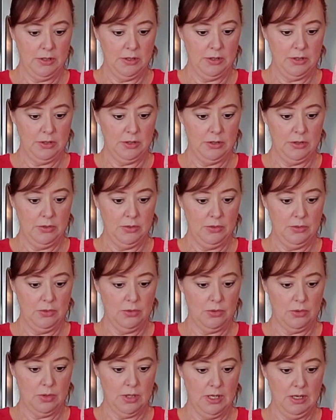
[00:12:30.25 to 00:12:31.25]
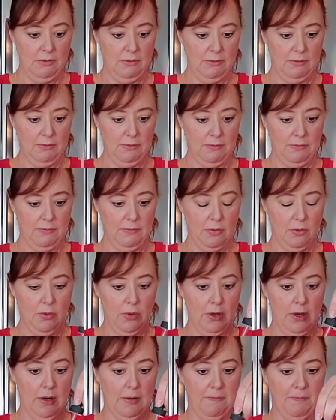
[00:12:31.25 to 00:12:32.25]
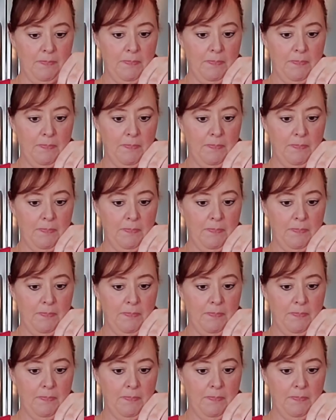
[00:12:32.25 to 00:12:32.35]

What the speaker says: 2, 3, 4.